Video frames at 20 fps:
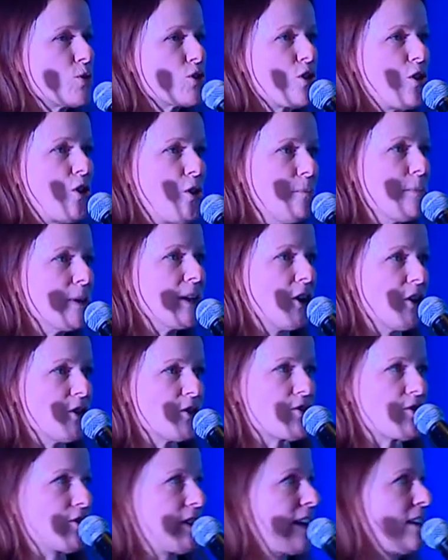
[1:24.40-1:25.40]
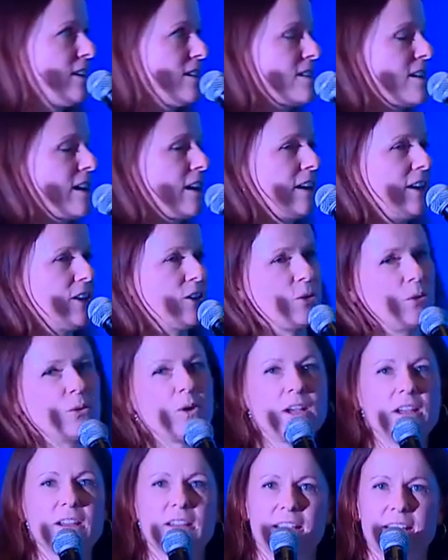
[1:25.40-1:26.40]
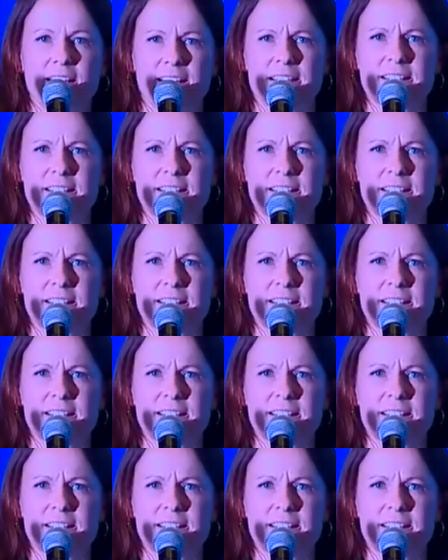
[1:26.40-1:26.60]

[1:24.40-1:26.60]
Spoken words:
common answer I can tell you is